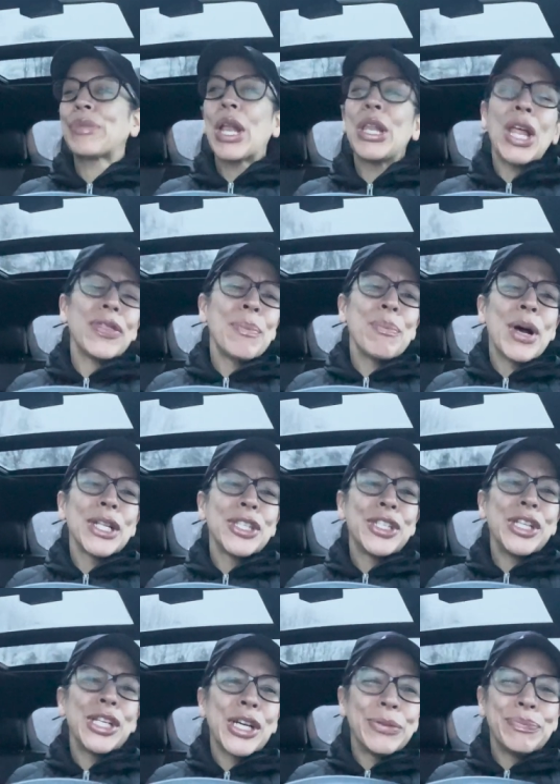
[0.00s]
nothing much,
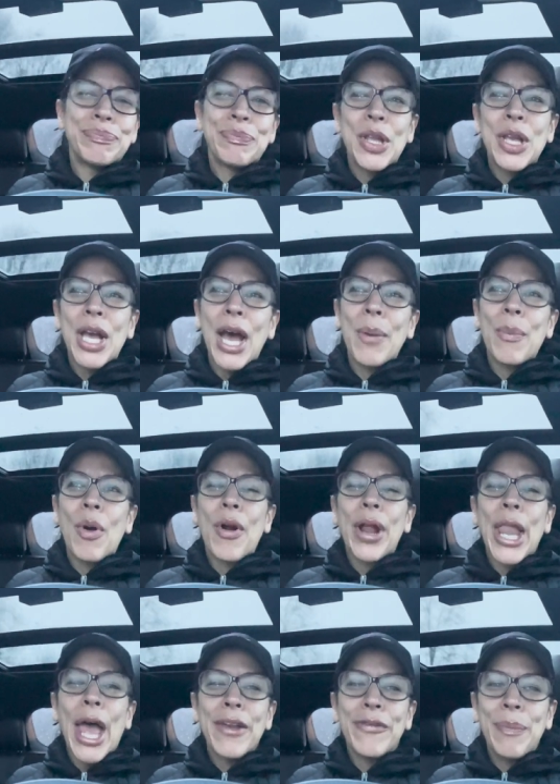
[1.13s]
you know, kind of boring
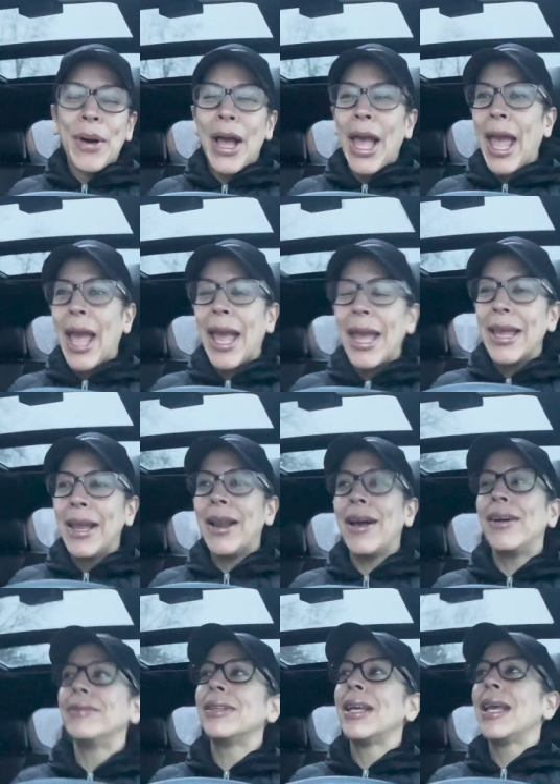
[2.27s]
life, but hey, you
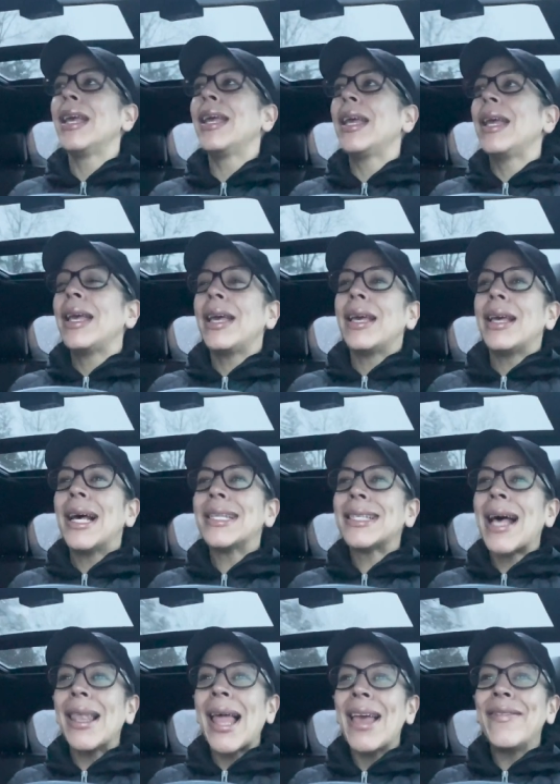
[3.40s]
know, that's
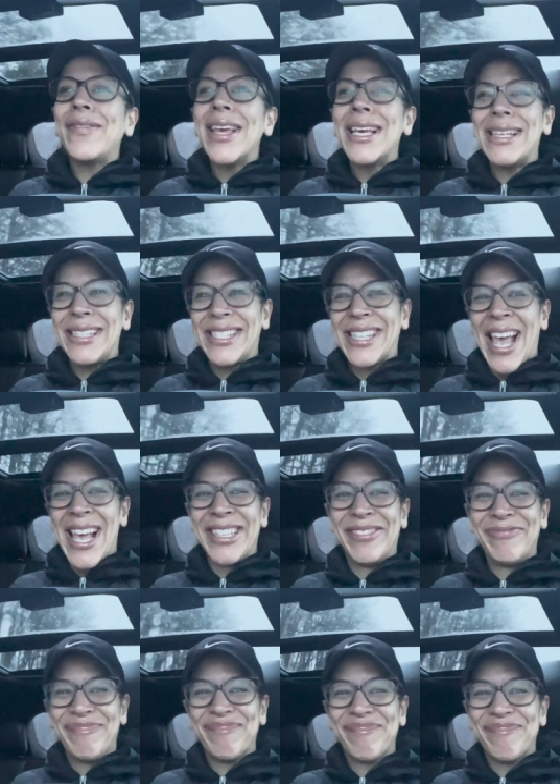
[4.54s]
how life is.
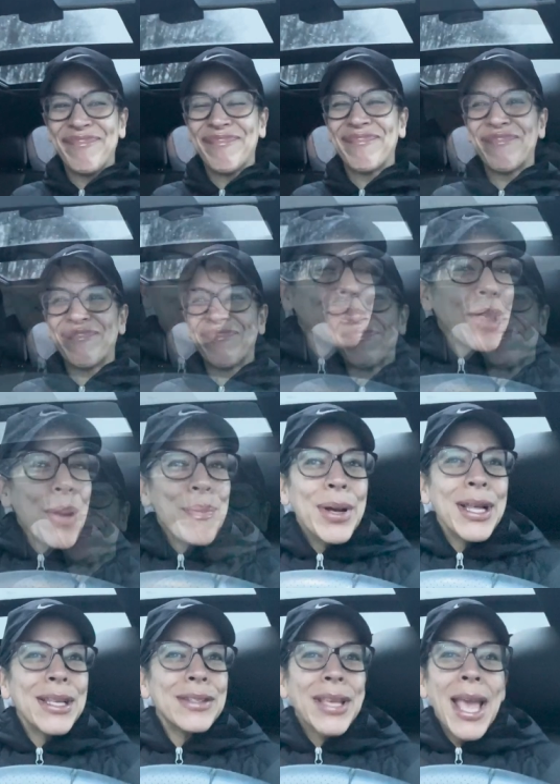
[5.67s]
But
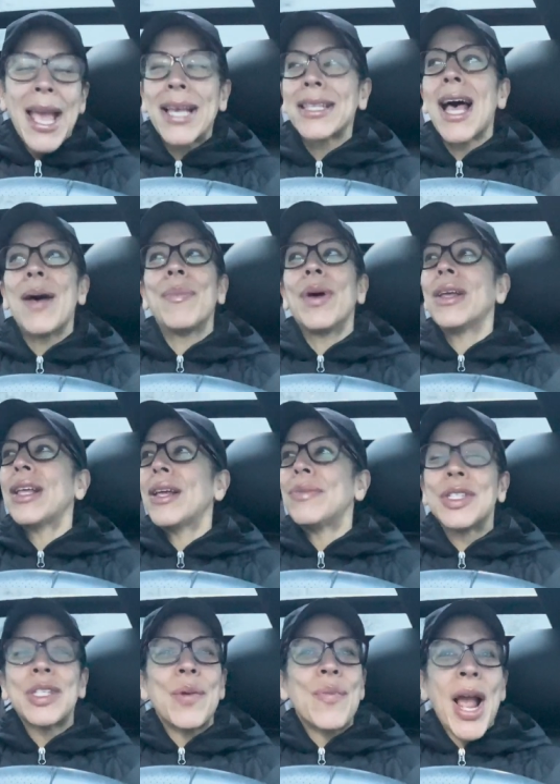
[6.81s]
that's okay, cause I'm, i I'm
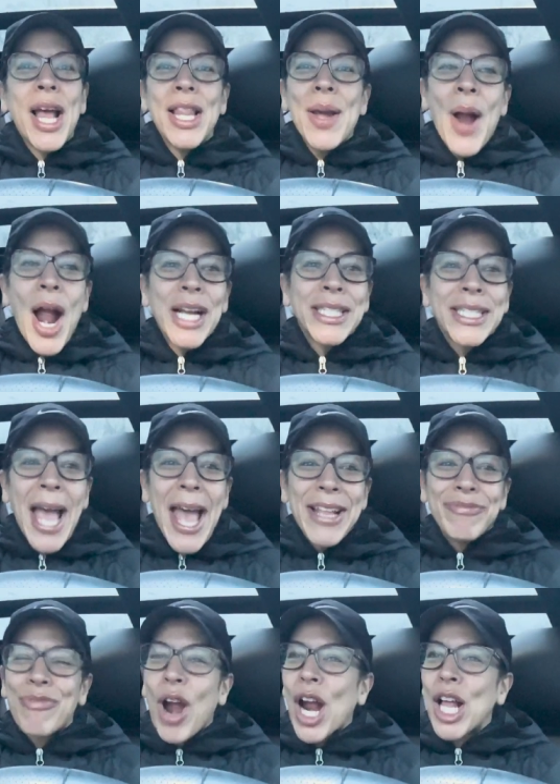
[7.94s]
just a regular
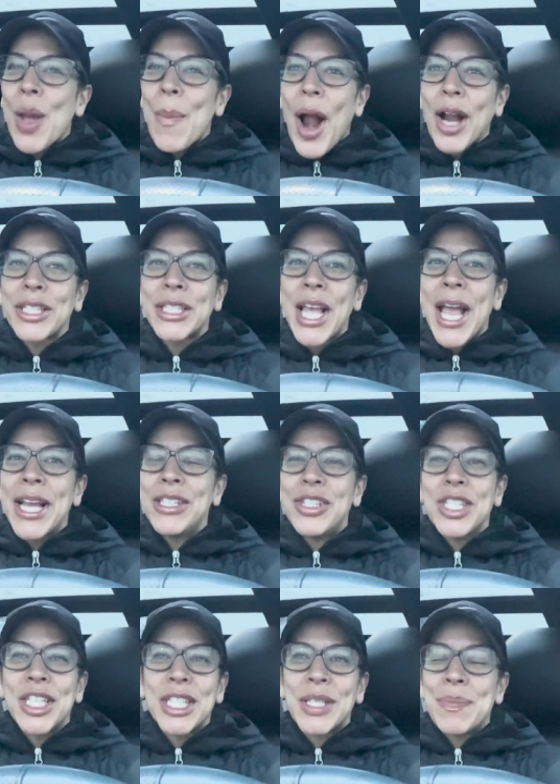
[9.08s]
person, regular person,
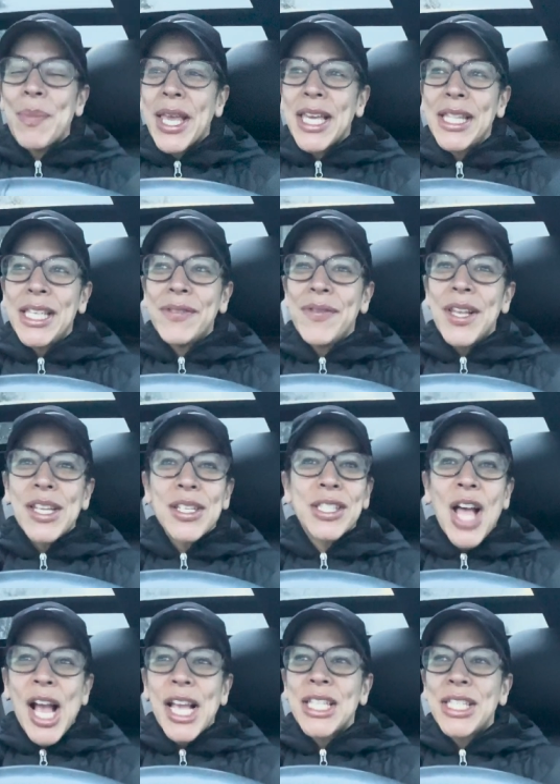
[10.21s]
just making these videos,
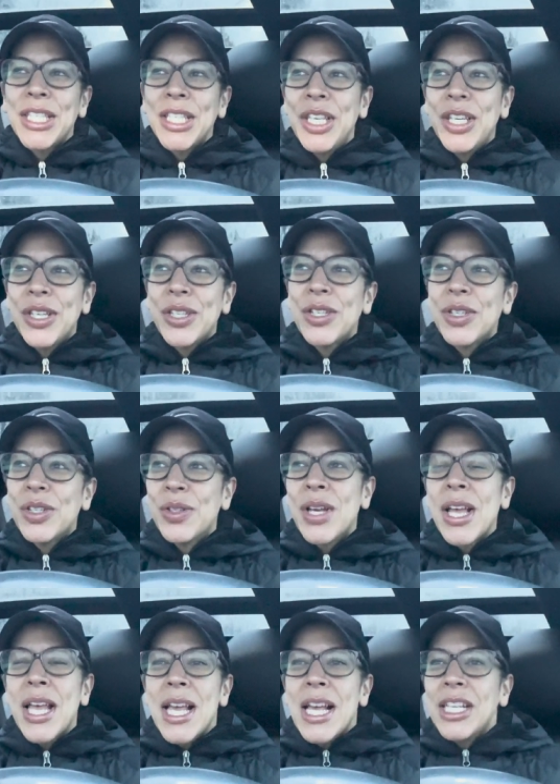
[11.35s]
talking to you,
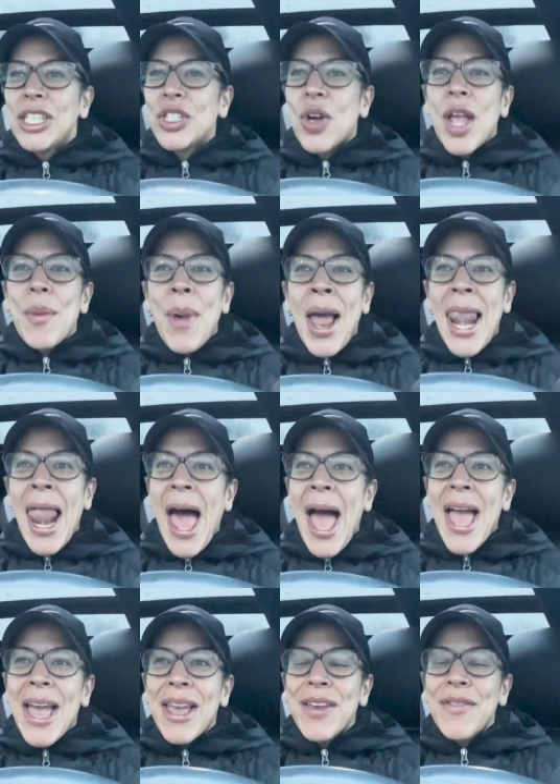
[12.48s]
showing my
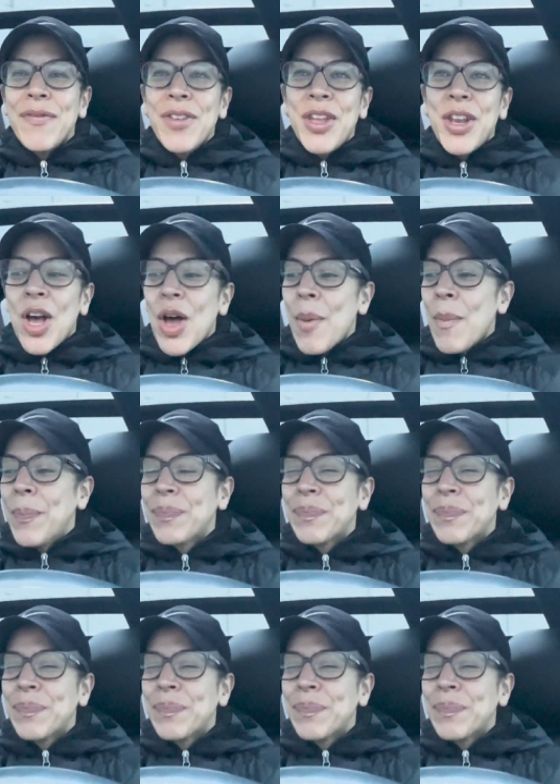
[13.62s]
life, you know,